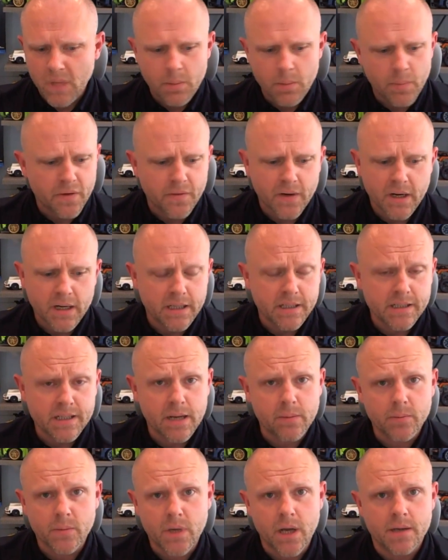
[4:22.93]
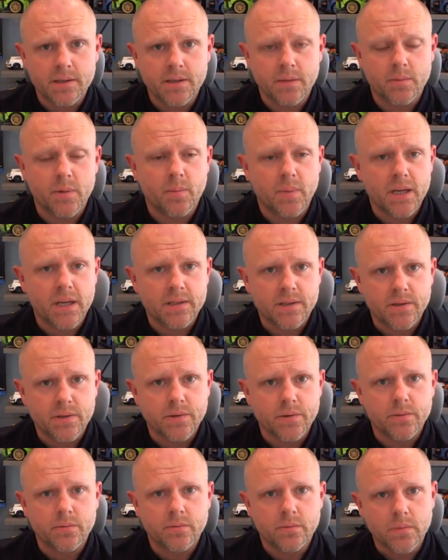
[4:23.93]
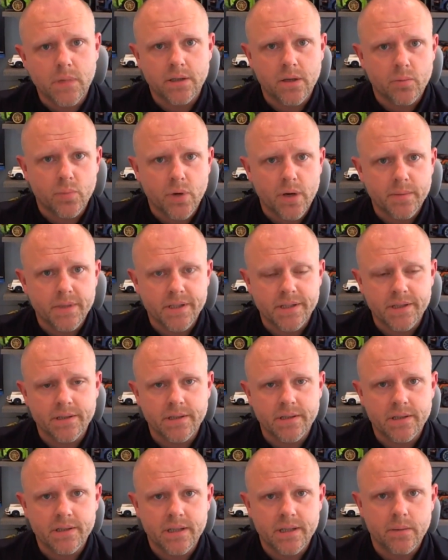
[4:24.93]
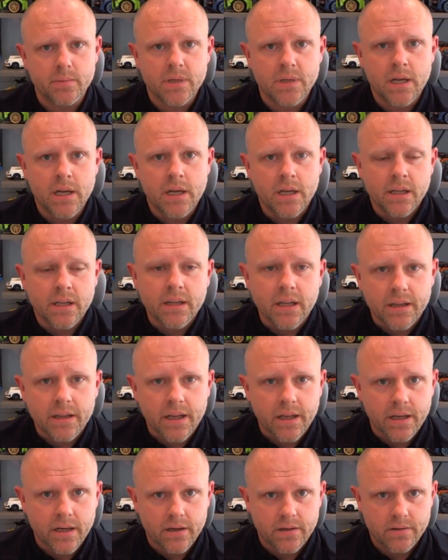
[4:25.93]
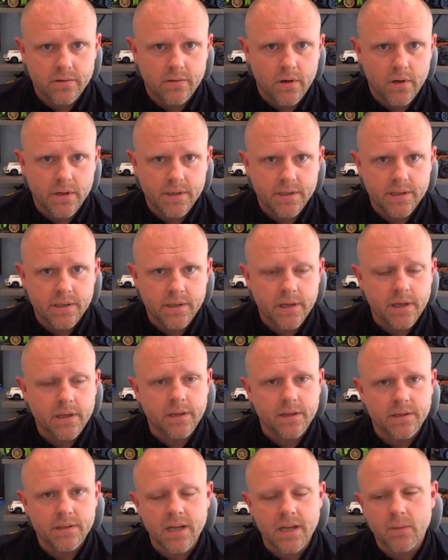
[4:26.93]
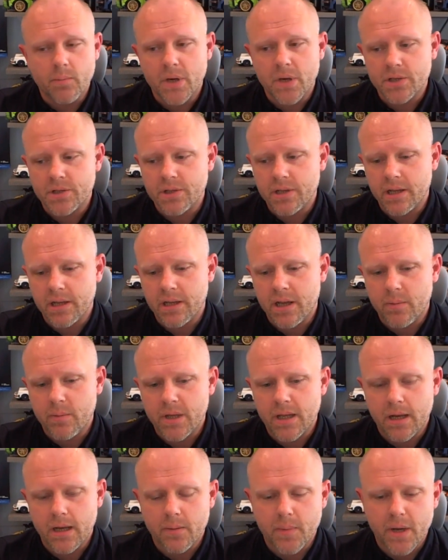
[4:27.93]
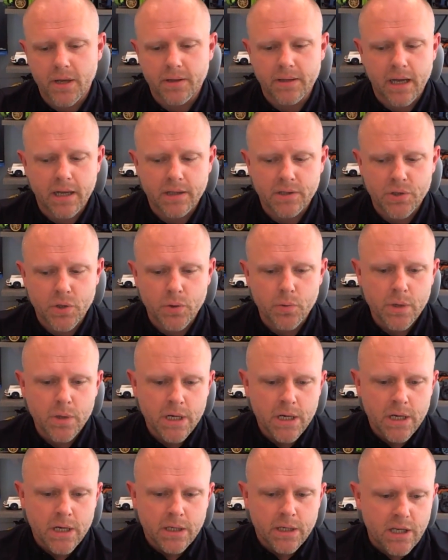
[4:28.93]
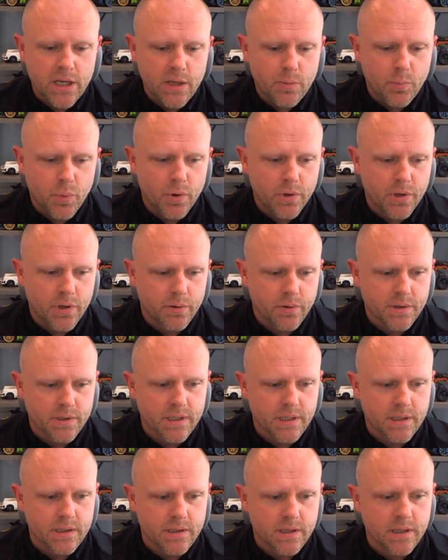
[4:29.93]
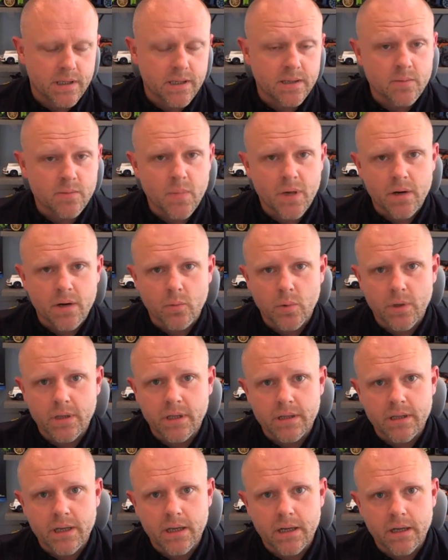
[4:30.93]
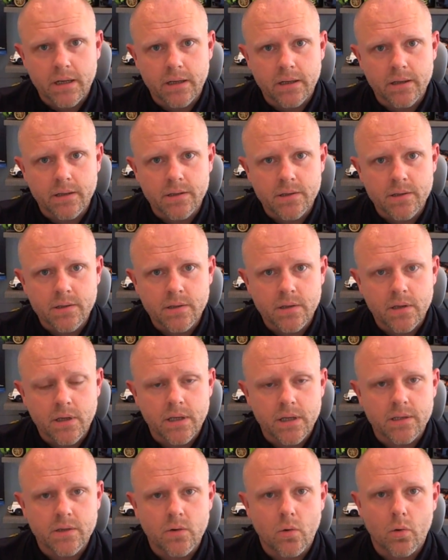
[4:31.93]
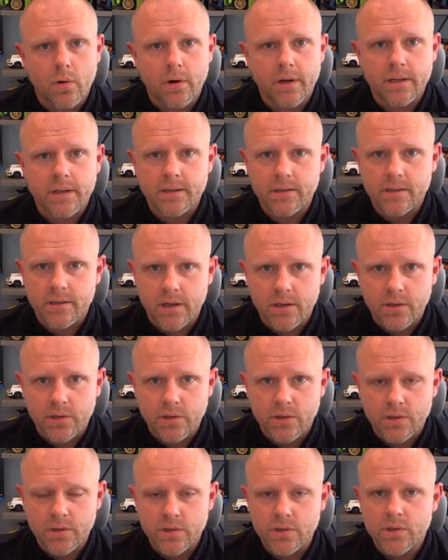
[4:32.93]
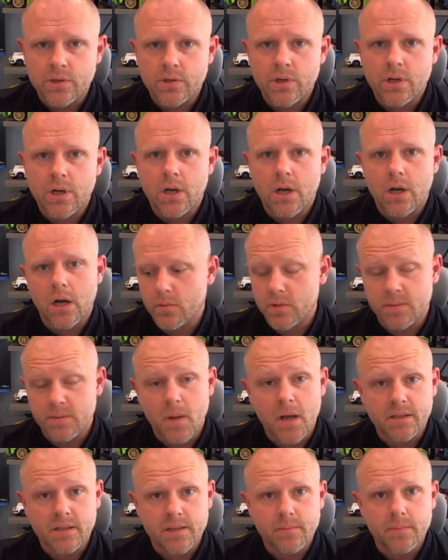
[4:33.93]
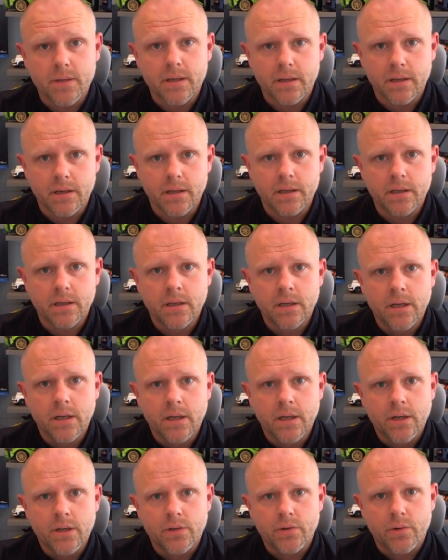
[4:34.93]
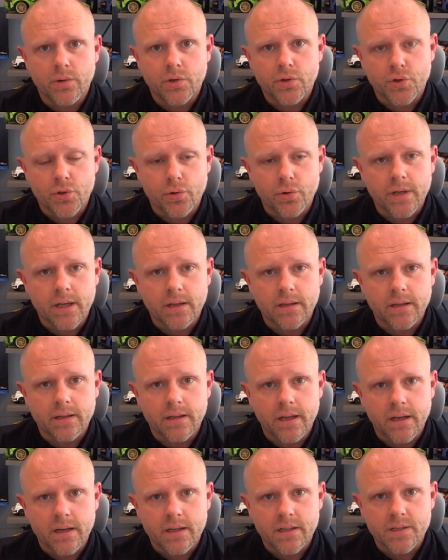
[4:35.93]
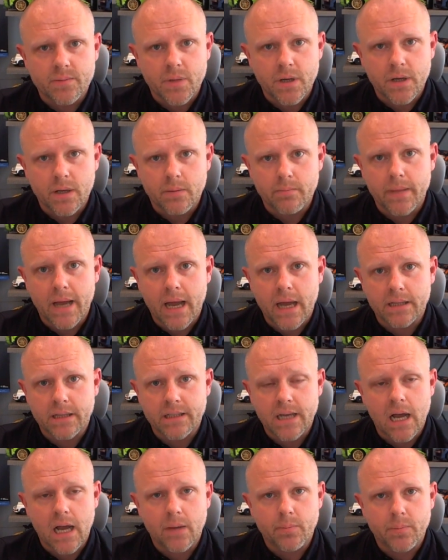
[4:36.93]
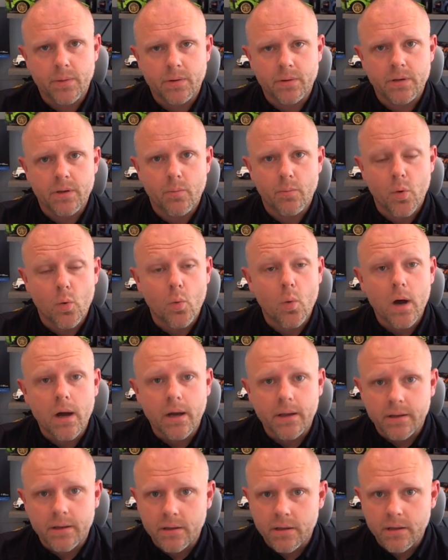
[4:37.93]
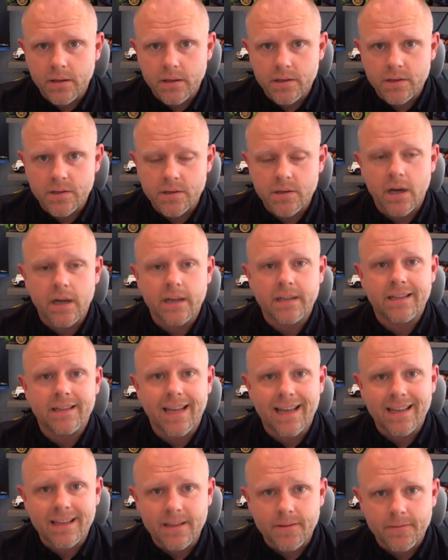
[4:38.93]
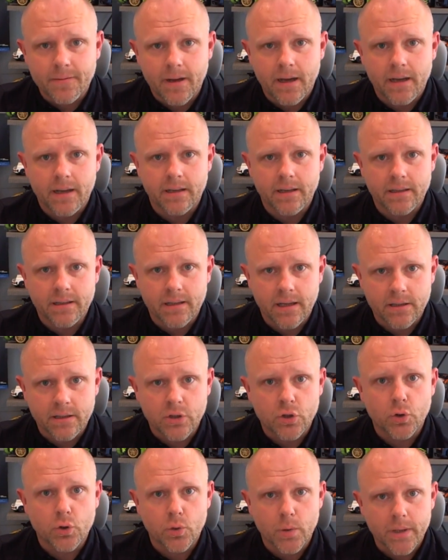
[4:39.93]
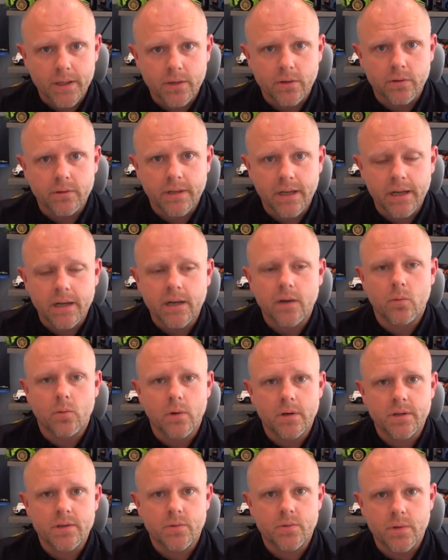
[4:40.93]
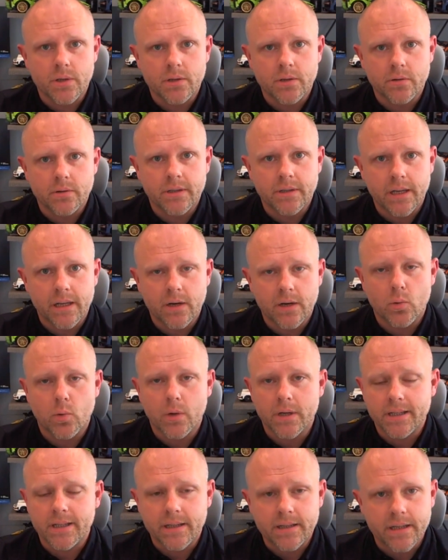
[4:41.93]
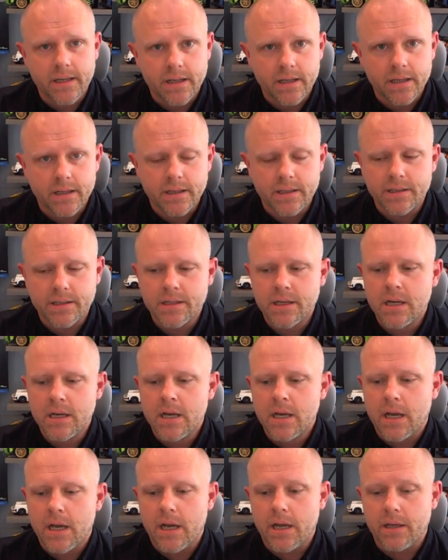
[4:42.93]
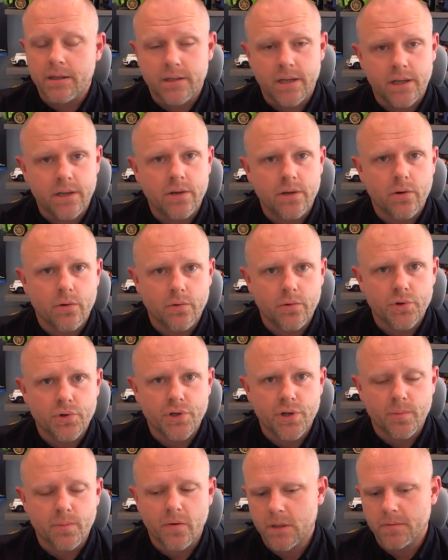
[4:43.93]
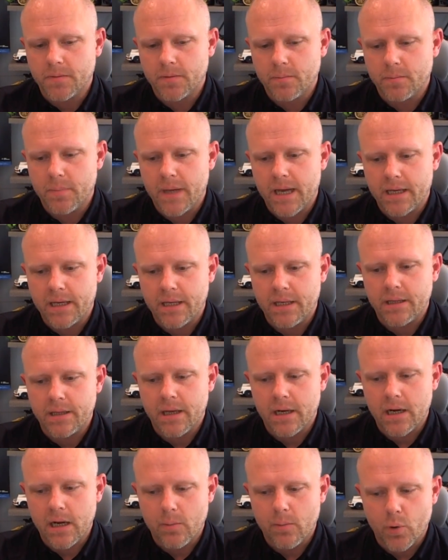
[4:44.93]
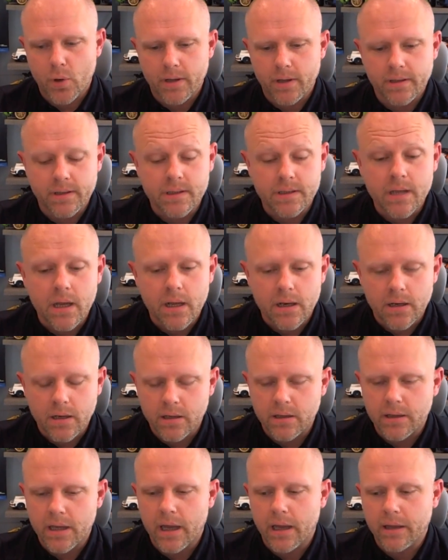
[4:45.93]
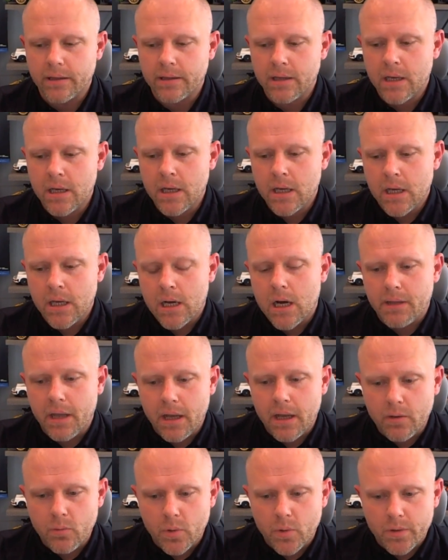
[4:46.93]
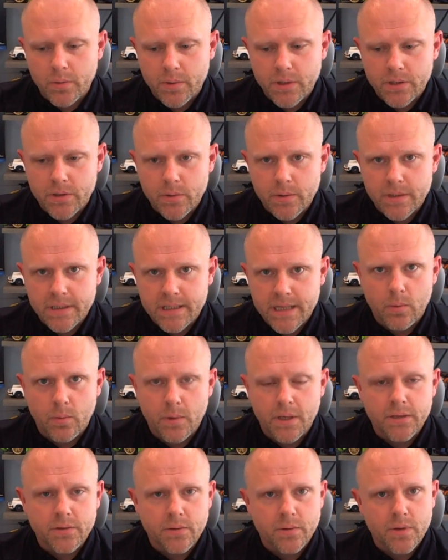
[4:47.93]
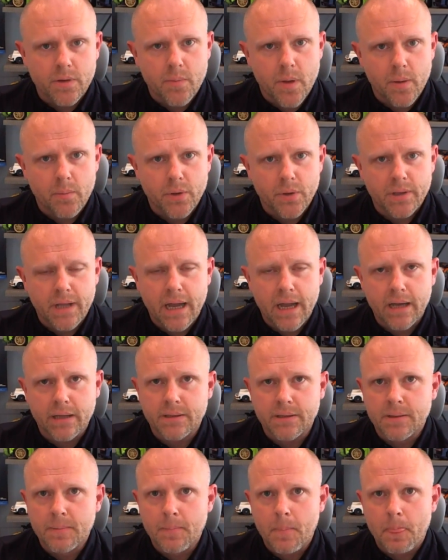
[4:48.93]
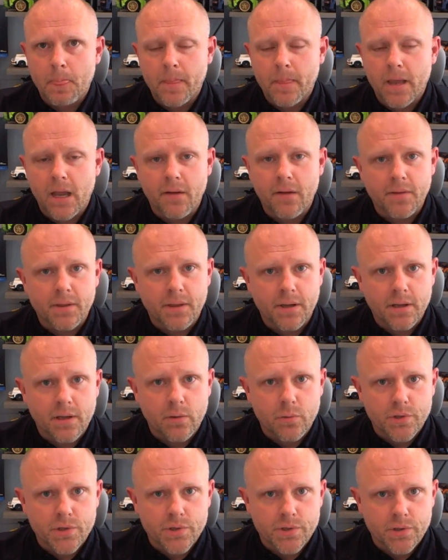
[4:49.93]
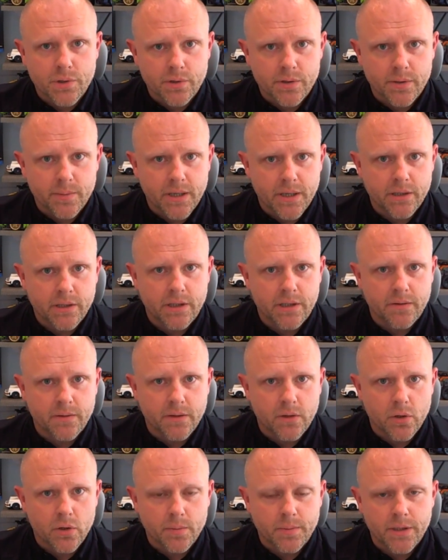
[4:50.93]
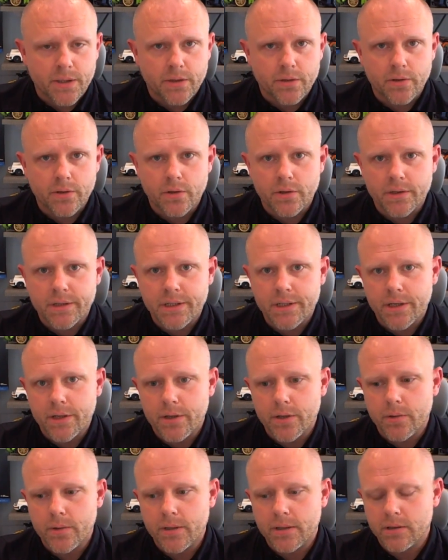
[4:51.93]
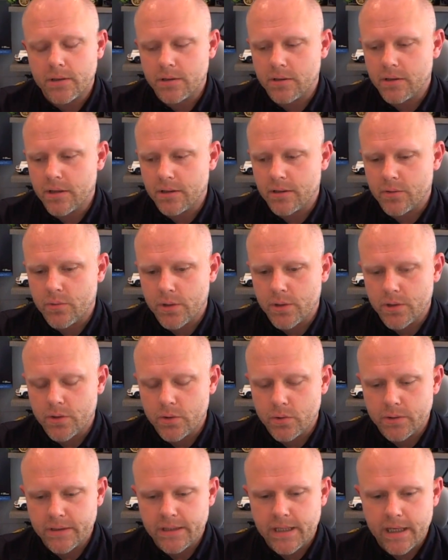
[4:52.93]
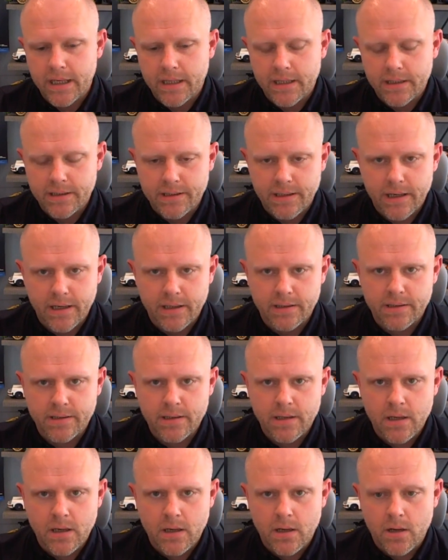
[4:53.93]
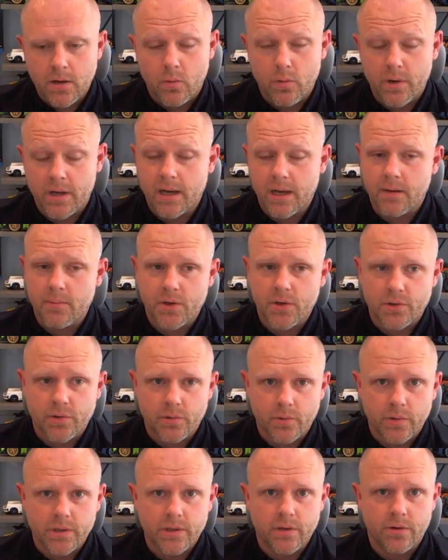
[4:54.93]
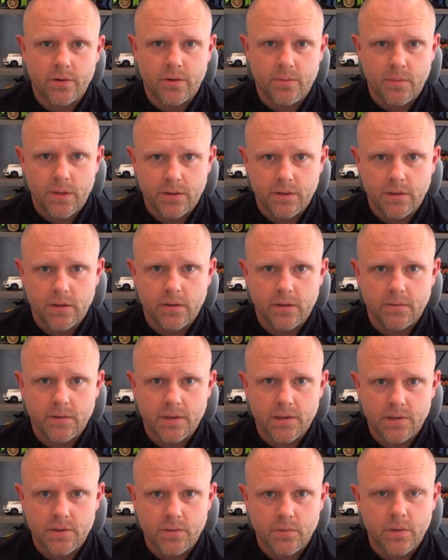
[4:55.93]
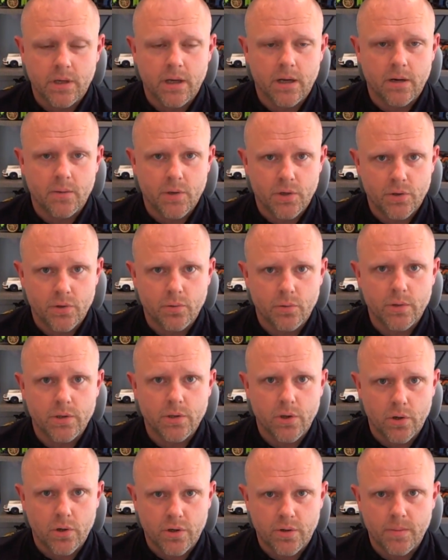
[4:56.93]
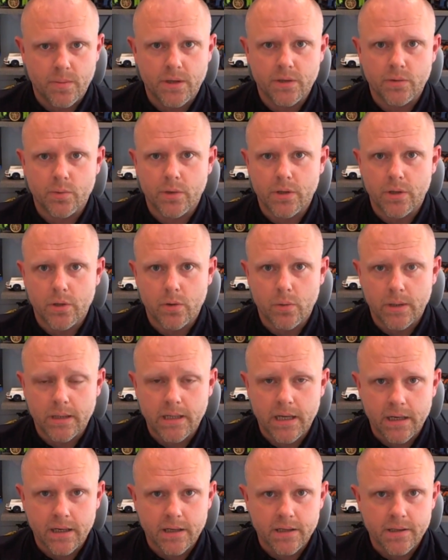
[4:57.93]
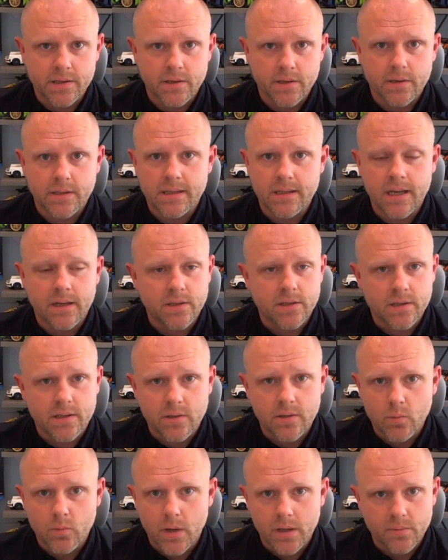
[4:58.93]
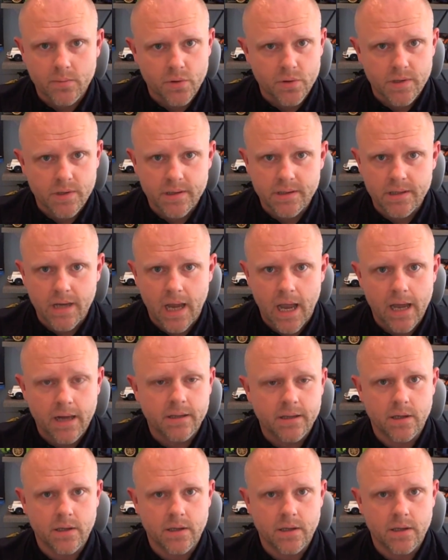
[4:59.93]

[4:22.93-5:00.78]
But frankly, same concept applies to the on-premises system. The data is lost and there's not much that can be done about that. So the key point here is this: it doesn't matter where the data is, it's organizations' responsibility to ensure that the data is being backed up. Number one is identifying that critical data, what is critical data, where that data is, and taking ownership of backing that up or understanding that. Then what we do is we need to remember that everything that we just talked about, even RPO and RTO and that critical data sets, we got to make sure we document all of this. We got to make sure we document, we know what that is. So it's not just in one person's head.